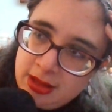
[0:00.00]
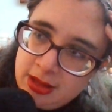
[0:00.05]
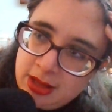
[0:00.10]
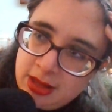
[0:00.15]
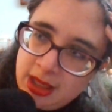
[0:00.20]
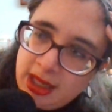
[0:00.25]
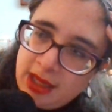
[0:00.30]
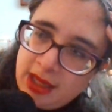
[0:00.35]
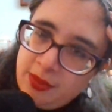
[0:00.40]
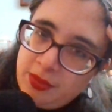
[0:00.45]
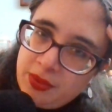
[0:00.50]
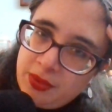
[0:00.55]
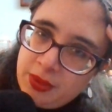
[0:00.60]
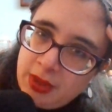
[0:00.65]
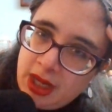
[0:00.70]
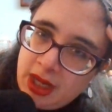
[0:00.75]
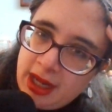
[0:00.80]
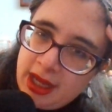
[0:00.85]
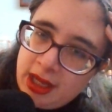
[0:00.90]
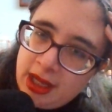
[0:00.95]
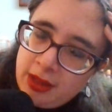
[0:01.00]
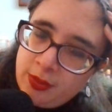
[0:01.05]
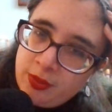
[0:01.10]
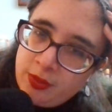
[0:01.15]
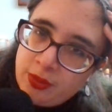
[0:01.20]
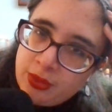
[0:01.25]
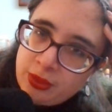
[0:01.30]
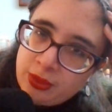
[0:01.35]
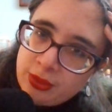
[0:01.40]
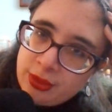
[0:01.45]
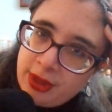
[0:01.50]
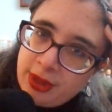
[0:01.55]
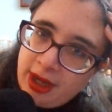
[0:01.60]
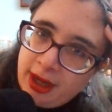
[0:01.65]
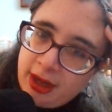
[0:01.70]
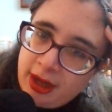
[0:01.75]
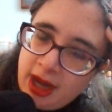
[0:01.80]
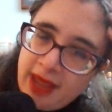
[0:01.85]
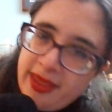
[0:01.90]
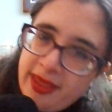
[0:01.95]
I had I had a
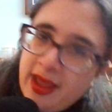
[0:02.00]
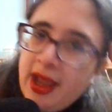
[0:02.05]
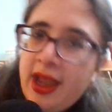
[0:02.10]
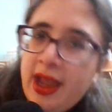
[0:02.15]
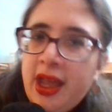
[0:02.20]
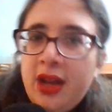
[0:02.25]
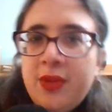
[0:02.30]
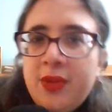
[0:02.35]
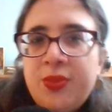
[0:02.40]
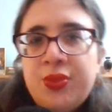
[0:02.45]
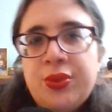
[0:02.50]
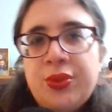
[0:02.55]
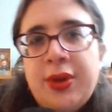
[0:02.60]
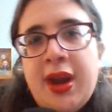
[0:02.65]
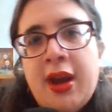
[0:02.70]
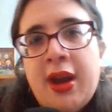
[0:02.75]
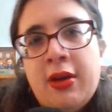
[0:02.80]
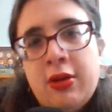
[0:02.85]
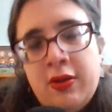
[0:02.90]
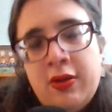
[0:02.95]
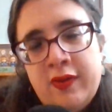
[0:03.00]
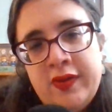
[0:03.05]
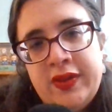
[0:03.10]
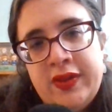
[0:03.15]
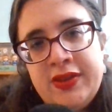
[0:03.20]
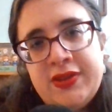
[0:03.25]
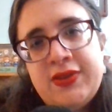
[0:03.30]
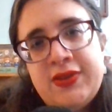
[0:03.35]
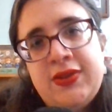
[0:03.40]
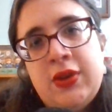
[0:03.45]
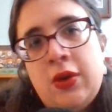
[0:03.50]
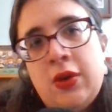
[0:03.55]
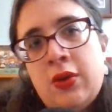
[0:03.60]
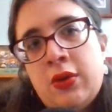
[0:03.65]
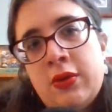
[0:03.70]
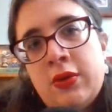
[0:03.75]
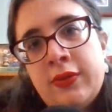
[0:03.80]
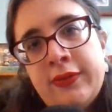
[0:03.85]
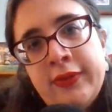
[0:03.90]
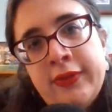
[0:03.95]
prayer. I think I had a prayer over the
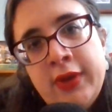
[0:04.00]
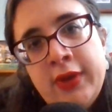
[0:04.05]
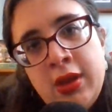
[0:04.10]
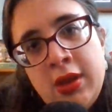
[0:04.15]
stove